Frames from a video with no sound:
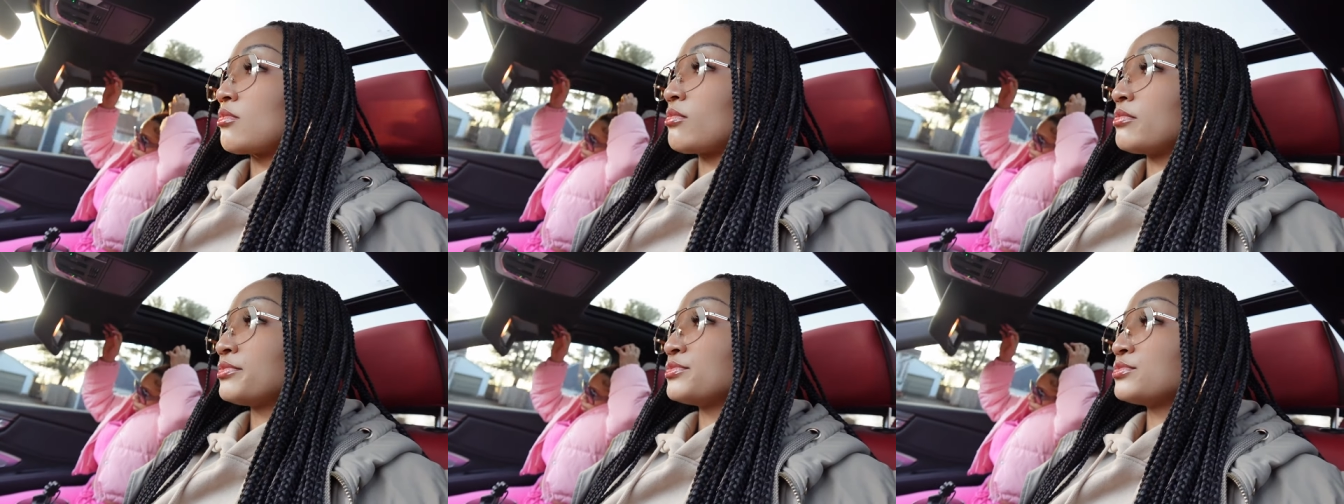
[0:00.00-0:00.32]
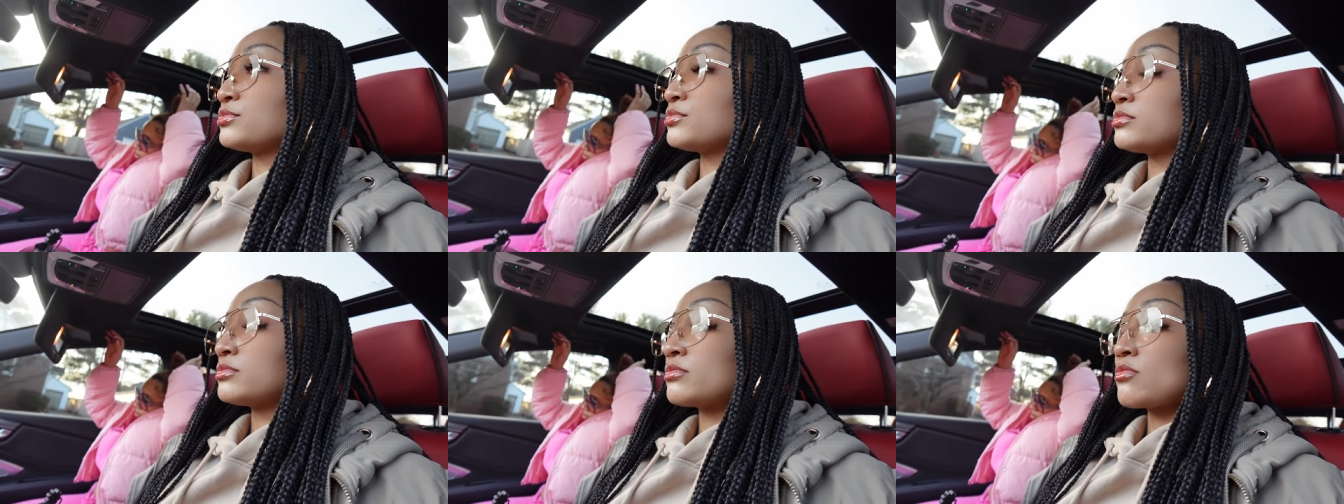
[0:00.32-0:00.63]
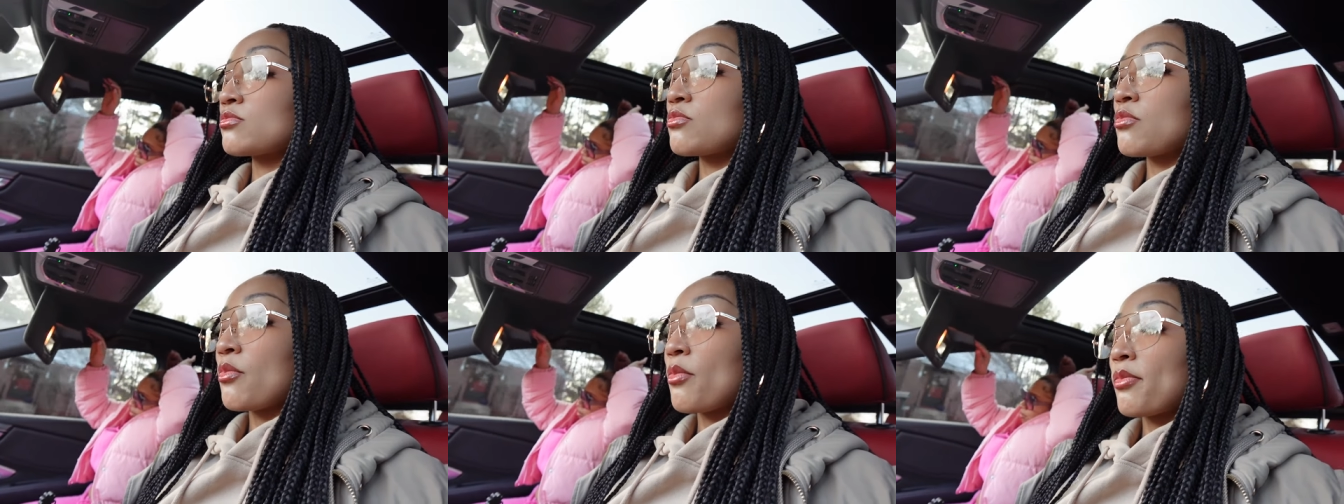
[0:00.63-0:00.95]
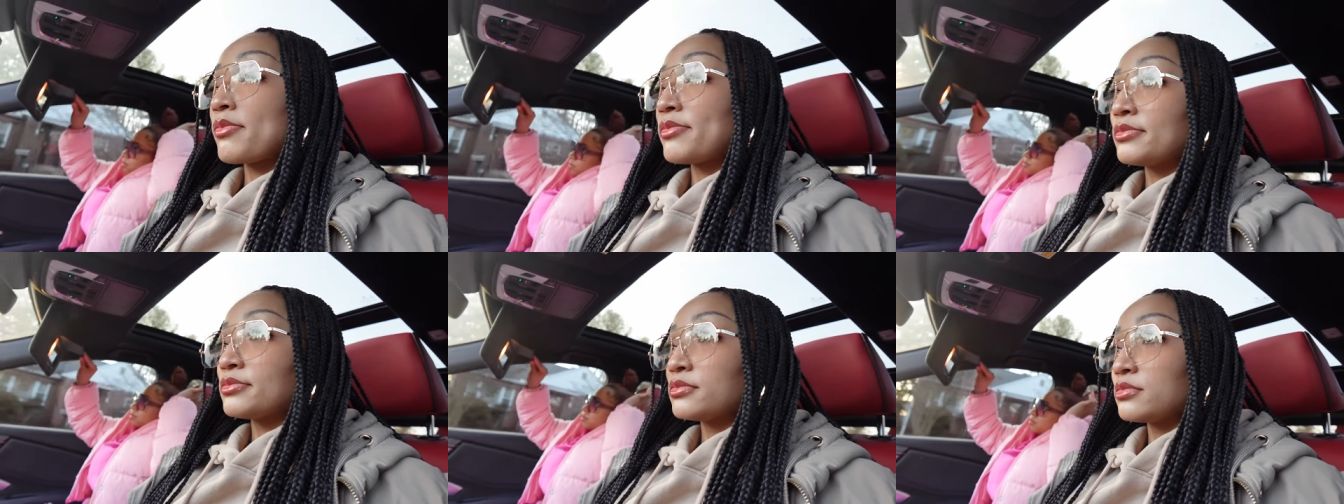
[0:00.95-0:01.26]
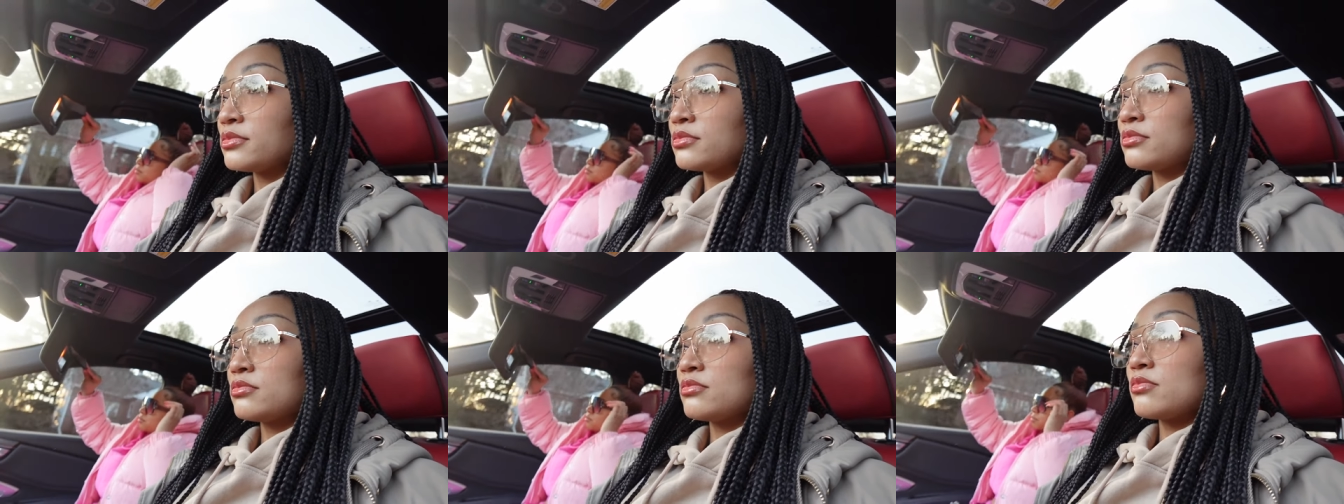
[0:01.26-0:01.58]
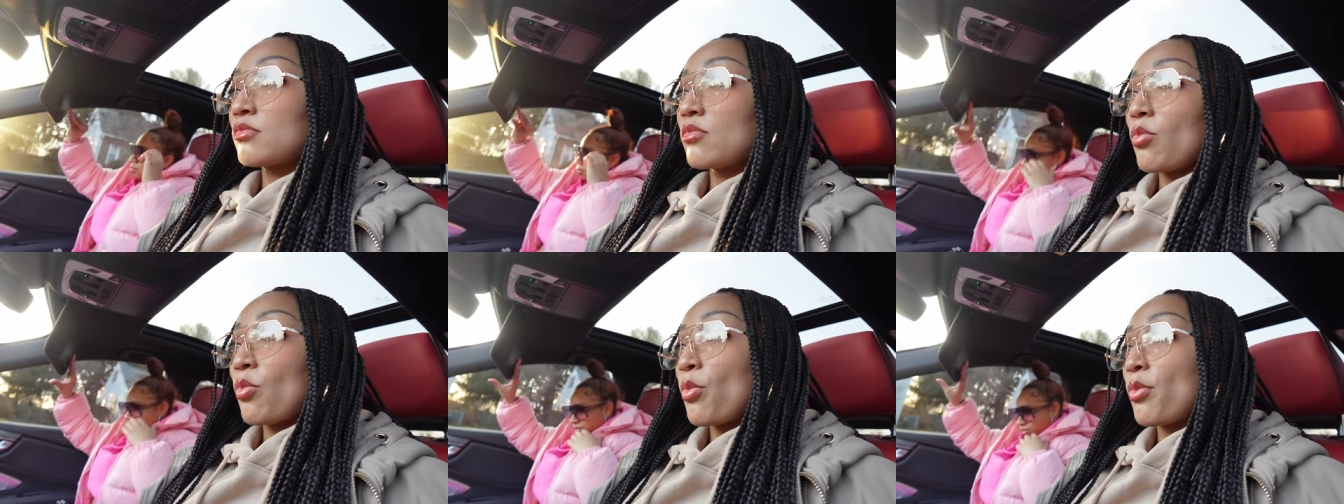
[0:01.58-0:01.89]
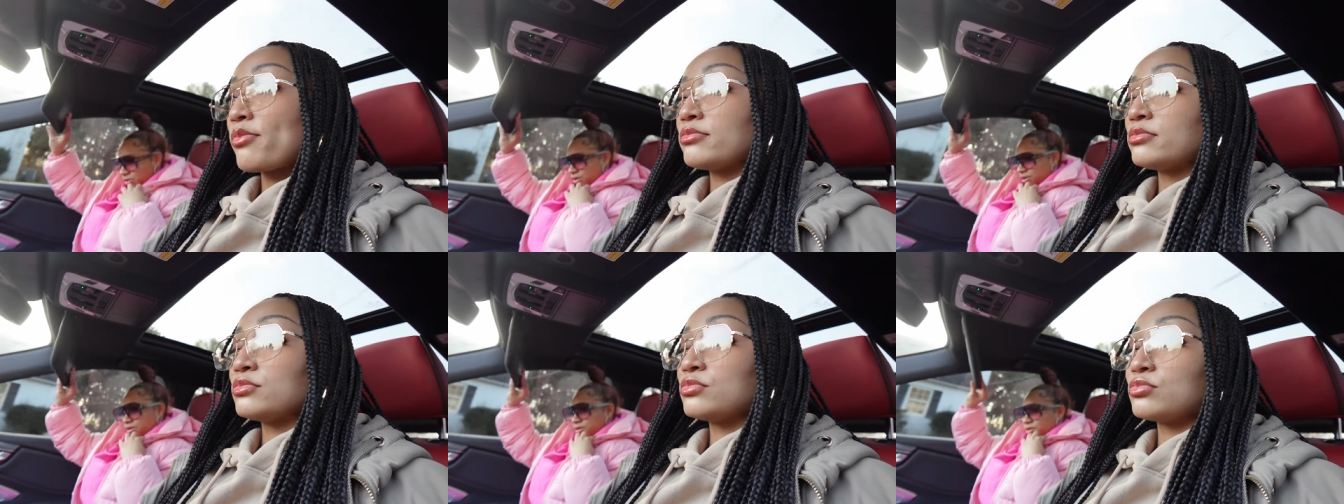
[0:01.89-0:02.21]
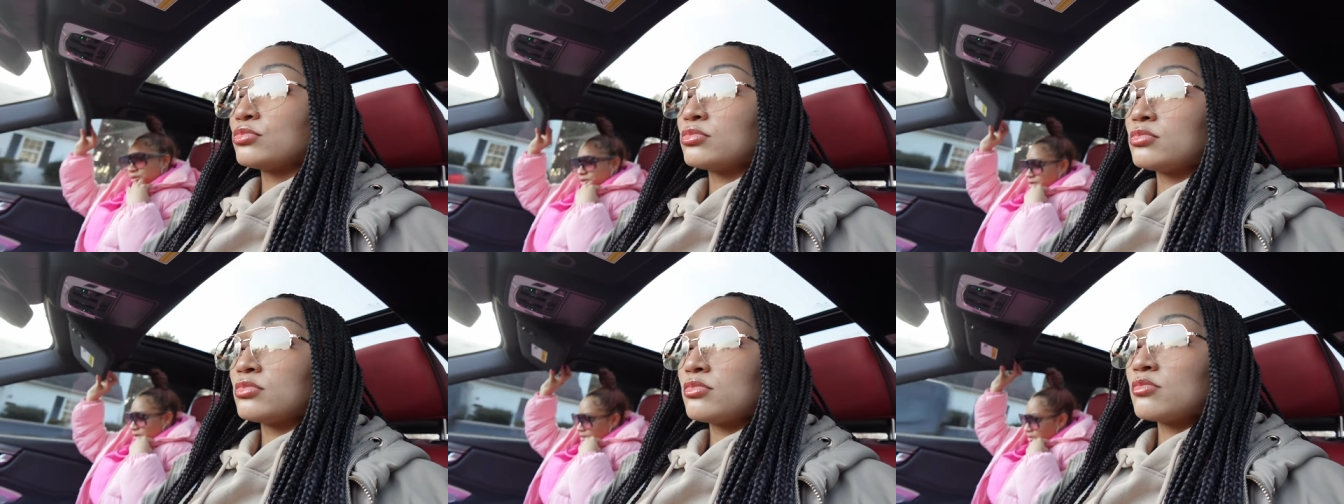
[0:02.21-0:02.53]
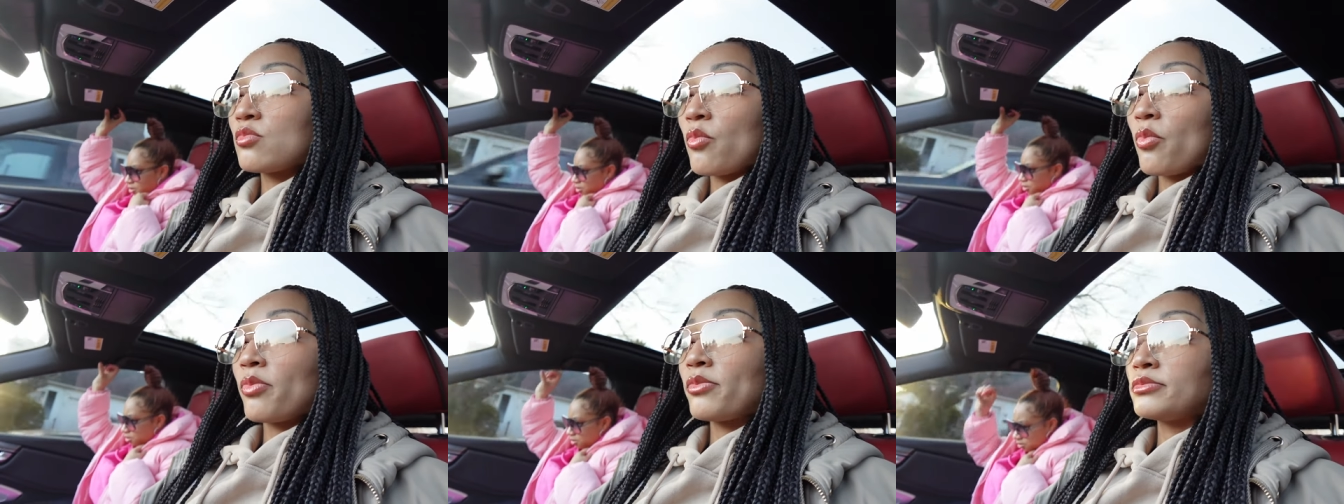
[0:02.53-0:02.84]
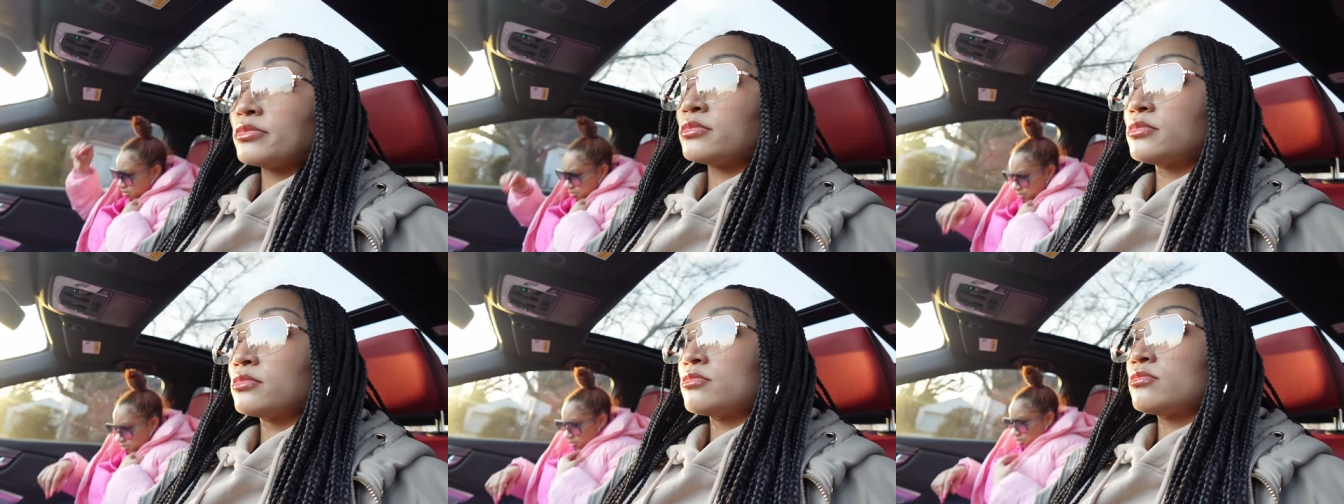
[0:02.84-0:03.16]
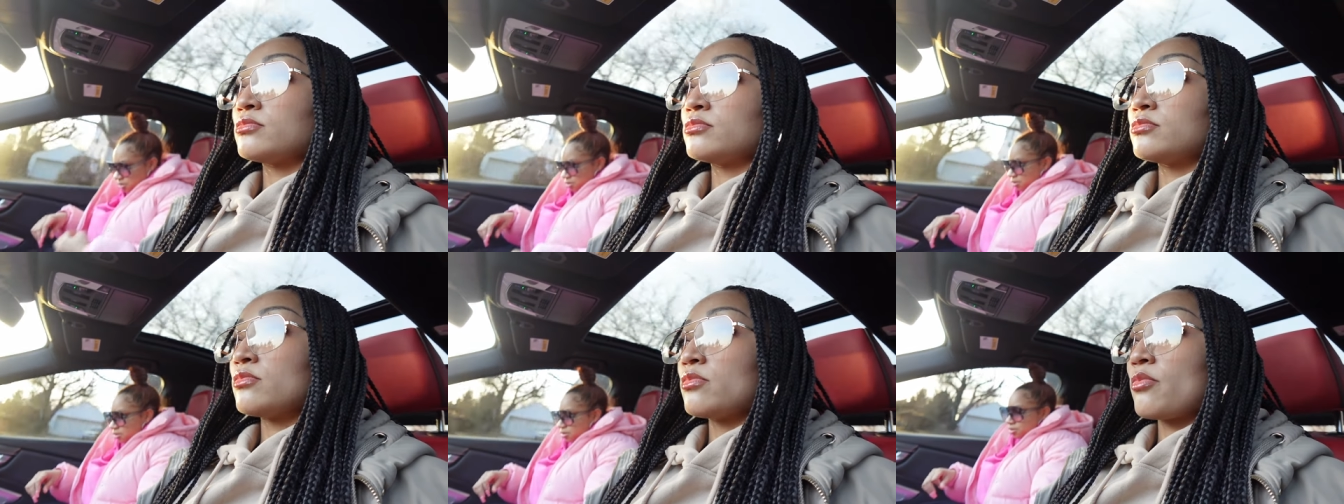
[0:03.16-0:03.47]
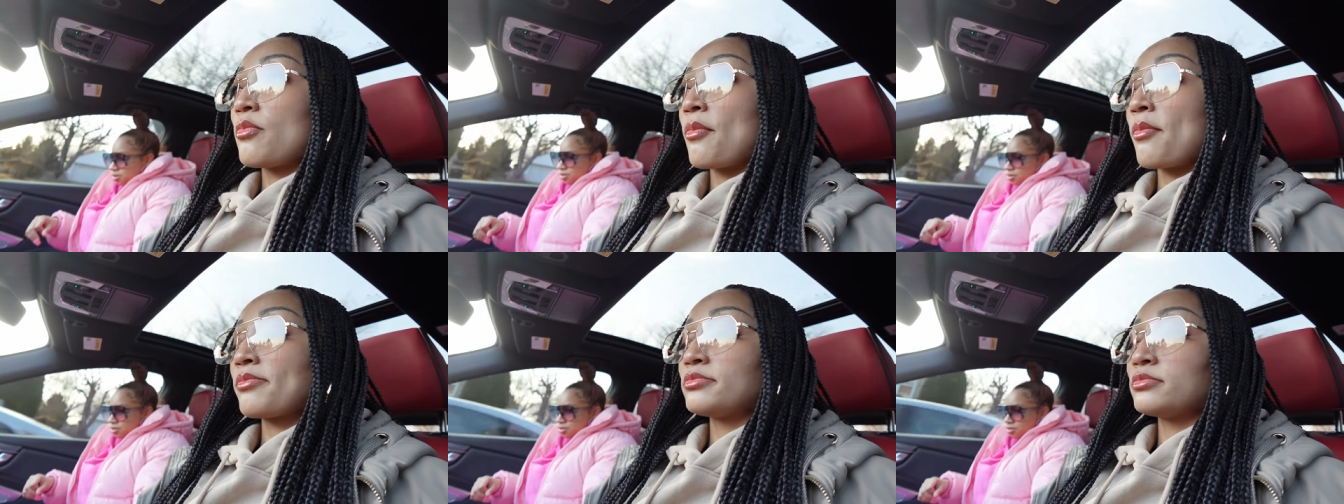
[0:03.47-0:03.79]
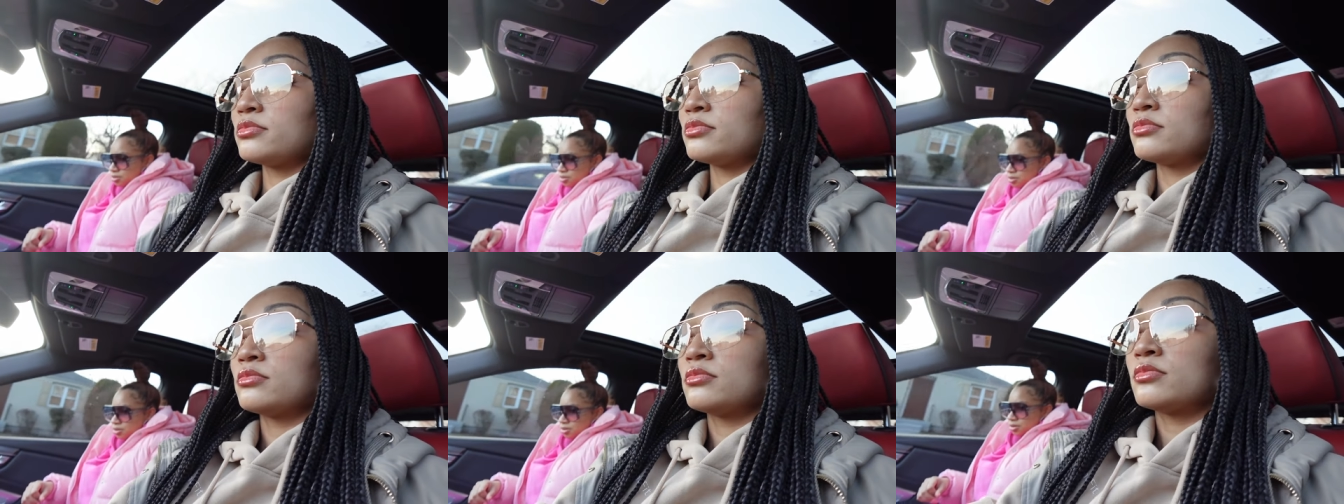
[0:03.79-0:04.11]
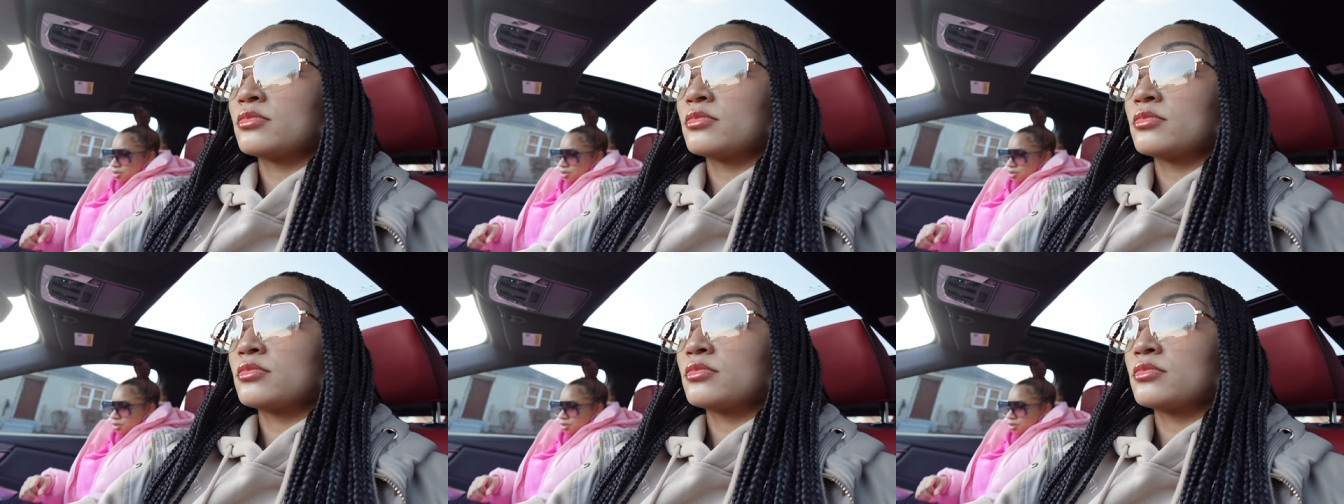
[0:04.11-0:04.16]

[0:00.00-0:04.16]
nozzle. Teach them. So I'm just like, y'all not doing hookah. Y'all are doing spookah.